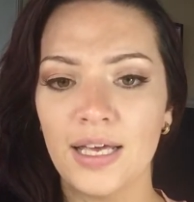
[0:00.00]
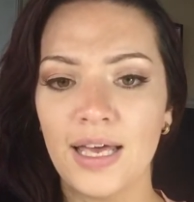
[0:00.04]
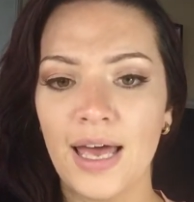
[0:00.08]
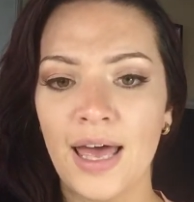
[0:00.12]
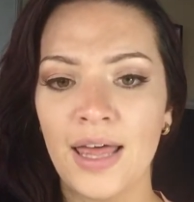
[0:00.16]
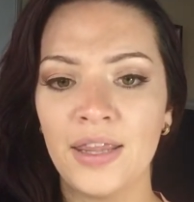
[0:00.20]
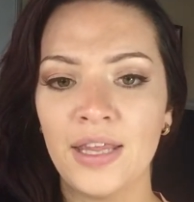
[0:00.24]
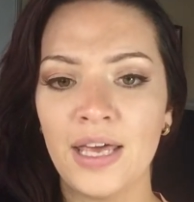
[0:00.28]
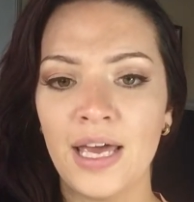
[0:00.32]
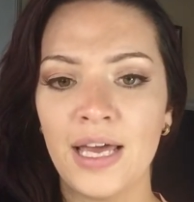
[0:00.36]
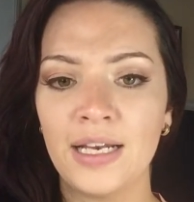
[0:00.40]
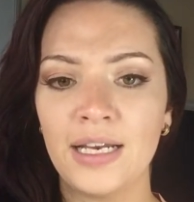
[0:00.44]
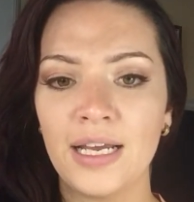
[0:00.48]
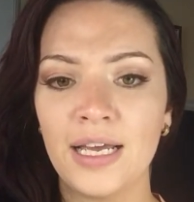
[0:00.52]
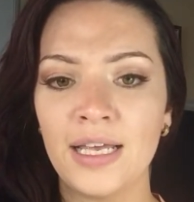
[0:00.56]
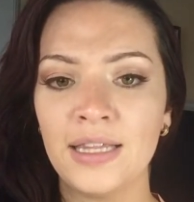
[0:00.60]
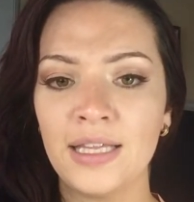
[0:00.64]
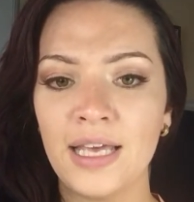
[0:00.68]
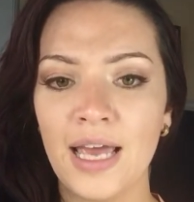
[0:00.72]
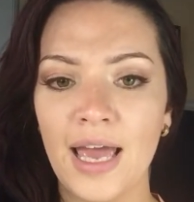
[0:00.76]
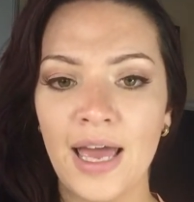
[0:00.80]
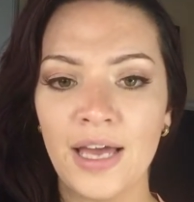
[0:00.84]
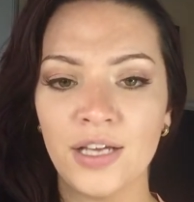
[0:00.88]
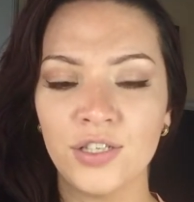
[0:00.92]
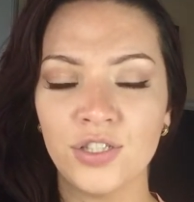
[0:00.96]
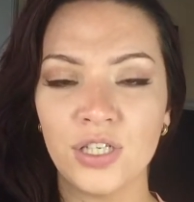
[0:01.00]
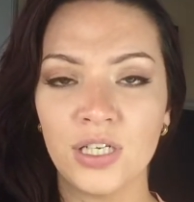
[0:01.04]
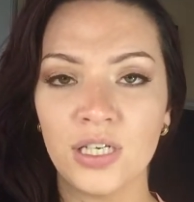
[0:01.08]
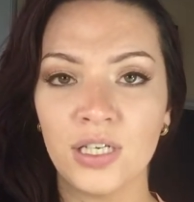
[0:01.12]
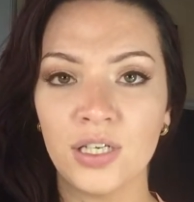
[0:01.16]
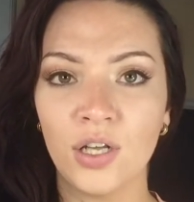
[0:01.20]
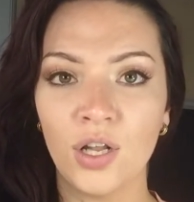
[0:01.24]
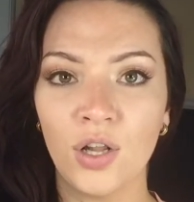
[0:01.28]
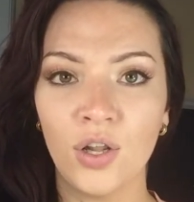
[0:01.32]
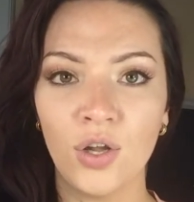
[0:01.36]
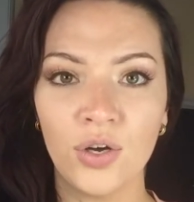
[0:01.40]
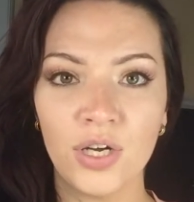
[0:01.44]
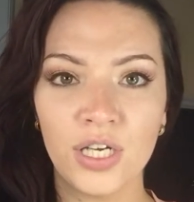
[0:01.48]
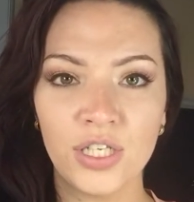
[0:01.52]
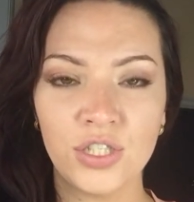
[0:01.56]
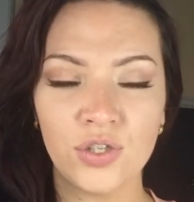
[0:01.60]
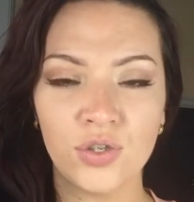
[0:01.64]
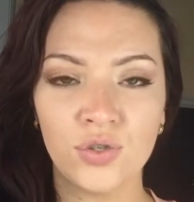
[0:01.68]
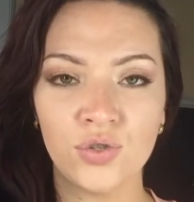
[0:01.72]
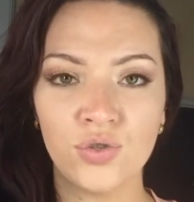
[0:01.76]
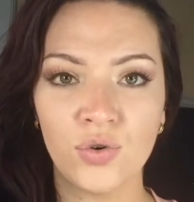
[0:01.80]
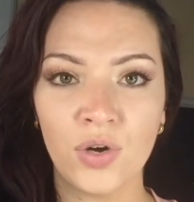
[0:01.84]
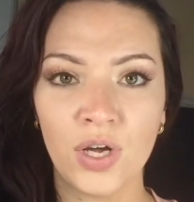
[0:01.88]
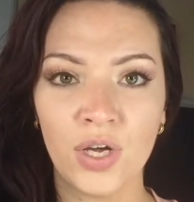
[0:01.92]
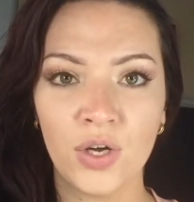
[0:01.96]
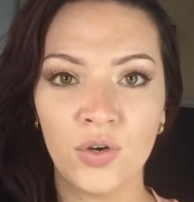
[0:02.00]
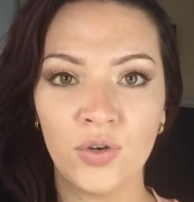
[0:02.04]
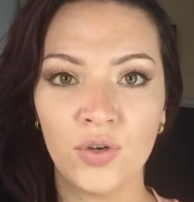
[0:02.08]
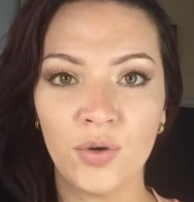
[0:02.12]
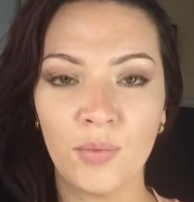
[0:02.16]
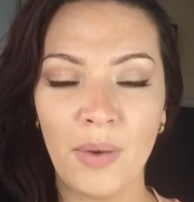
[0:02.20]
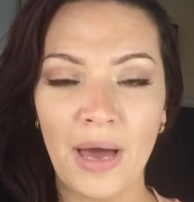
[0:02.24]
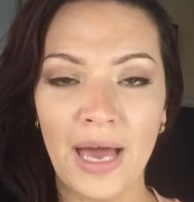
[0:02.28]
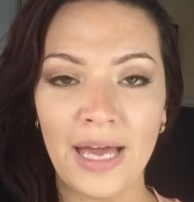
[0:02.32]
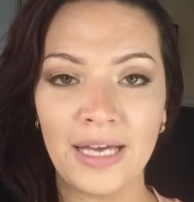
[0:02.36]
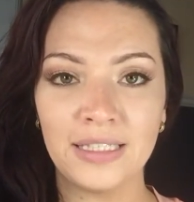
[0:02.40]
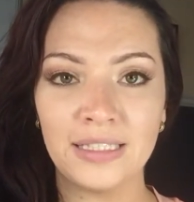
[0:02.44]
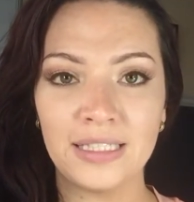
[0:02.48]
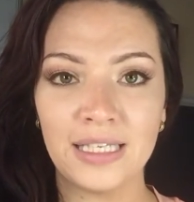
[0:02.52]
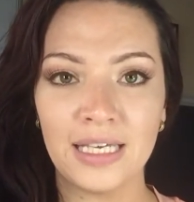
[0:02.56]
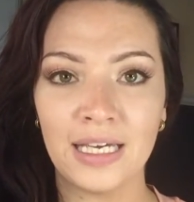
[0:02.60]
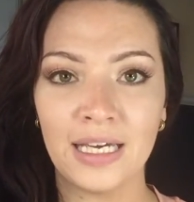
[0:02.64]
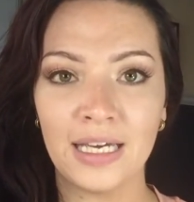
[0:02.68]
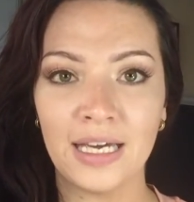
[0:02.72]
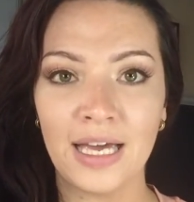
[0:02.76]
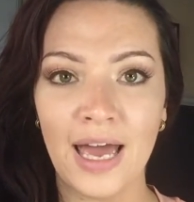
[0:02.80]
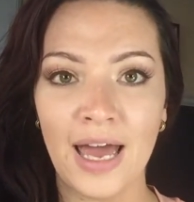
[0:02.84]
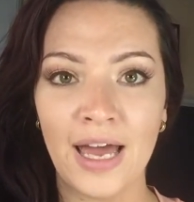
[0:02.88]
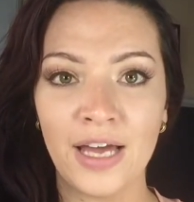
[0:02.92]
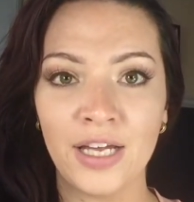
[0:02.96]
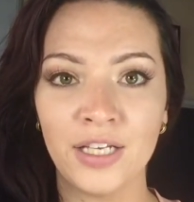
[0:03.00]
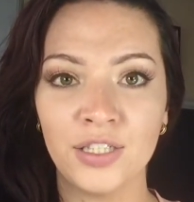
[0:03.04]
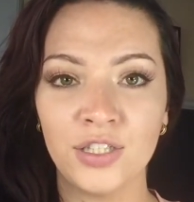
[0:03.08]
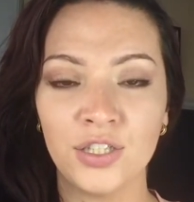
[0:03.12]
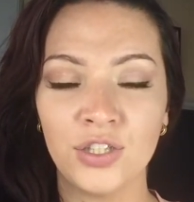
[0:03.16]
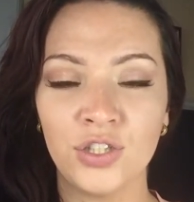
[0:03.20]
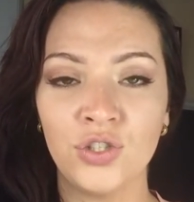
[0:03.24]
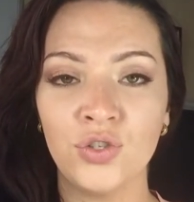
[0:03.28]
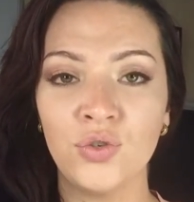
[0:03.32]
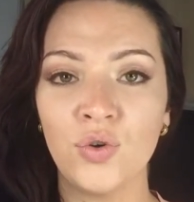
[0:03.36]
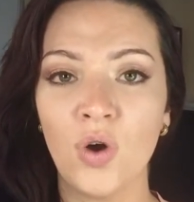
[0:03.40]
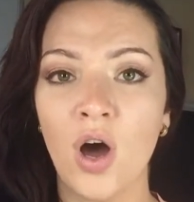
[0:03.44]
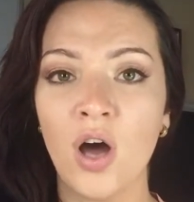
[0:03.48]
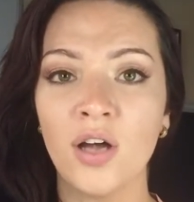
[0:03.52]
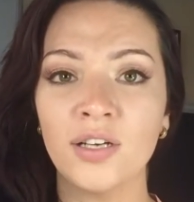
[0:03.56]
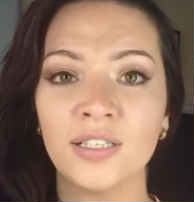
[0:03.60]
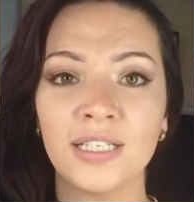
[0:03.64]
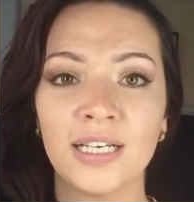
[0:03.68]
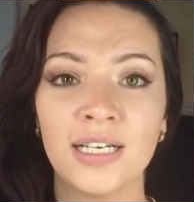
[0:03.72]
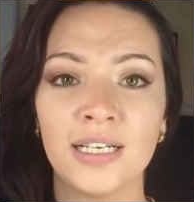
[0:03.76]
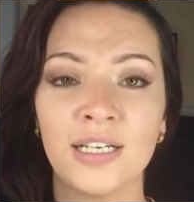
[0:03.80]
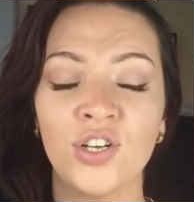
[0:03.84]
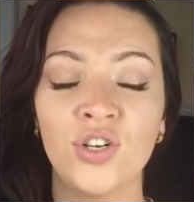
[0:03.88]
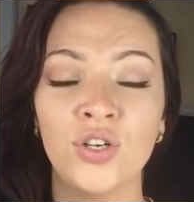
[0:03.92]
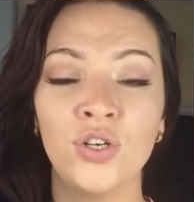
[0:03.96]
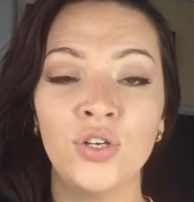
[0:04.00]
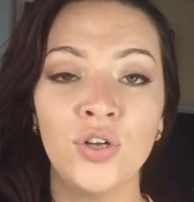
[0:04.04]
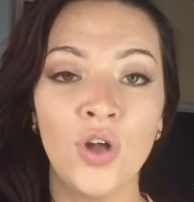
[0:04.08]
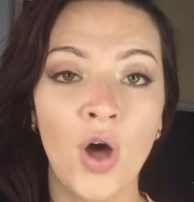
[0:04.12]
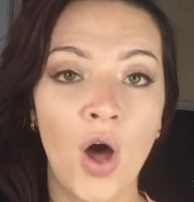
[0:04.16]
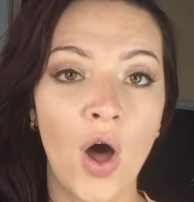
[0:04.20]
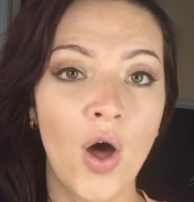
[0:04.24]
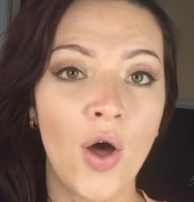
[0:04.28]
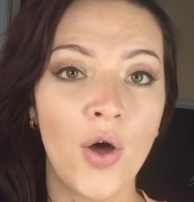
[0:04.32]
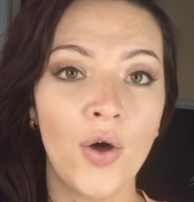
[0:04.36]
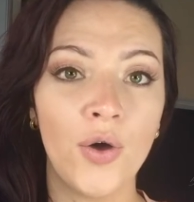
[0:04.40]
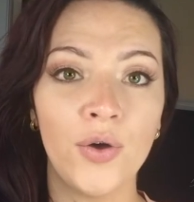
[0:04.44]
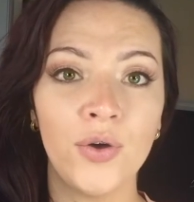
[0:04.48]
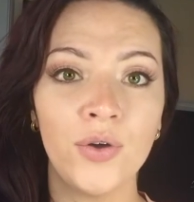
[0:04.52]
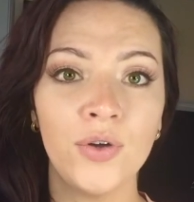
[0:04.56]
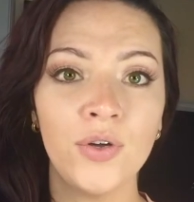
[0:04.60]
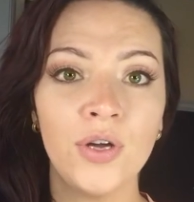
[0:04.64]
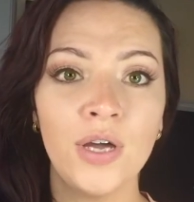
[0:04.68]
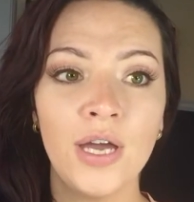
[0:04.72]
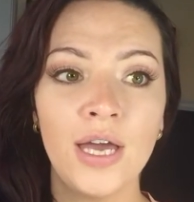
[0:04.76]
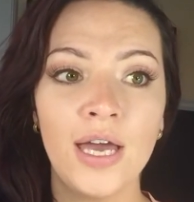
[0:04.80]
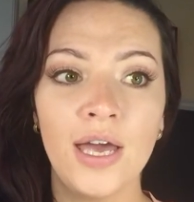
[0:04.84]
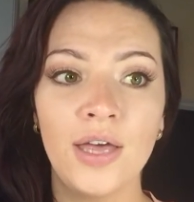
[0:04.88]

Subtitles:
and then in the end you're going to look at your drawing or your painting and you aren't going to know